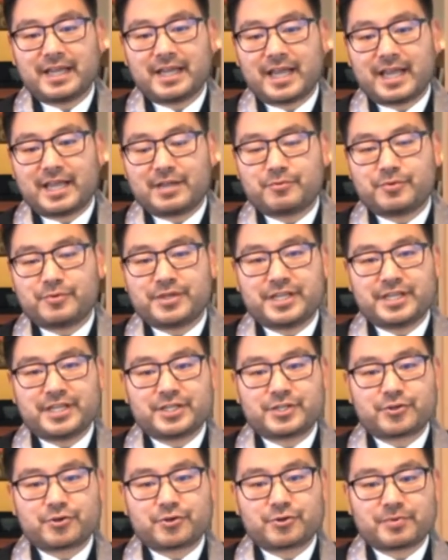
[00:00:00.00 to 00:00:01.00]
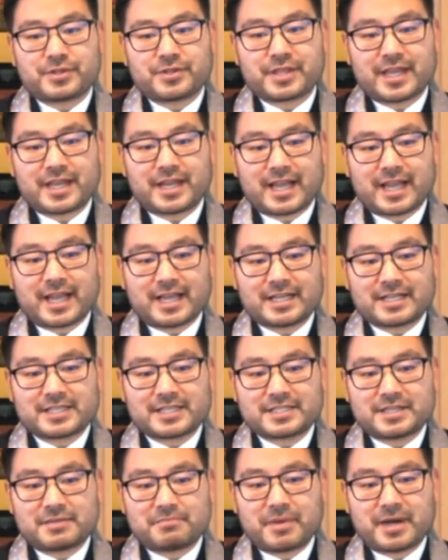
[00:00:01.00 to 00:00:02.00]
and we interpret that
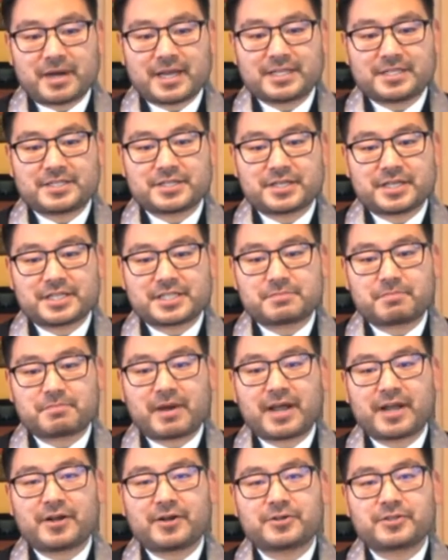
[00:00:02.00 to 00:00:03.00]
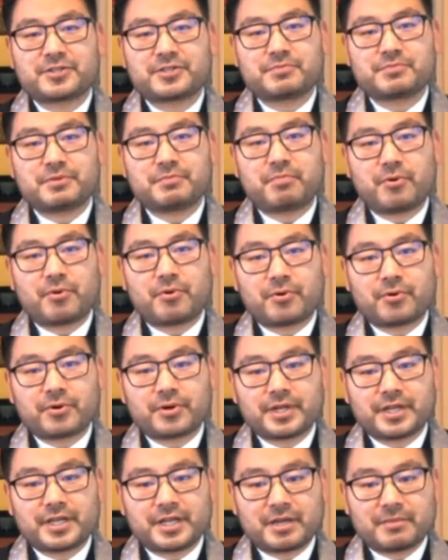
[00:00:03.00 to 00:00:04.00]
as the mind to aspire to be
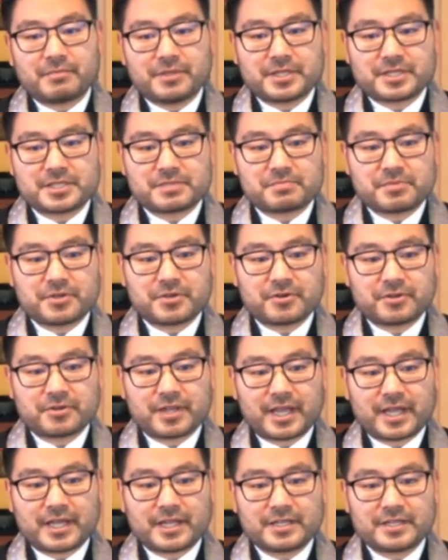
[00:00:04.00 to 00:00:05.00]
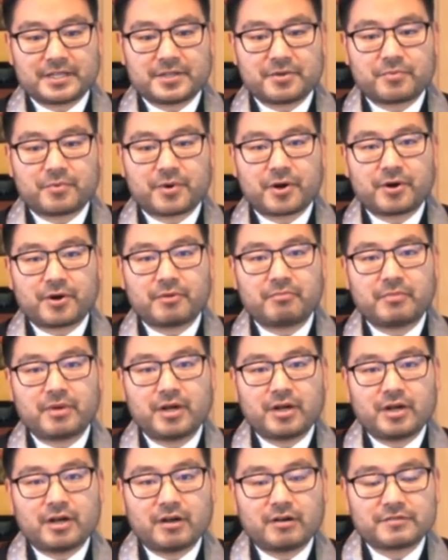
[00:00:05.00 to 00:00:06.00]
born in Amida's pure land, the realm
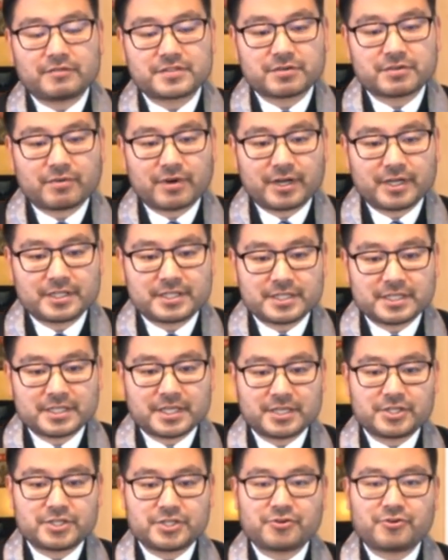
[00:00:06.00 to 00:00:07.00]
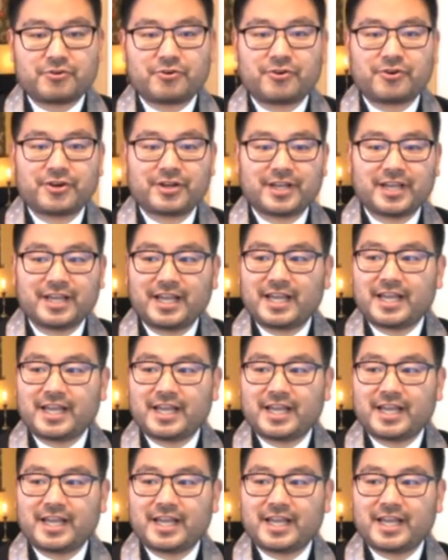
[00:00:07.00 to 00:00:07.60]
of serenity and joy.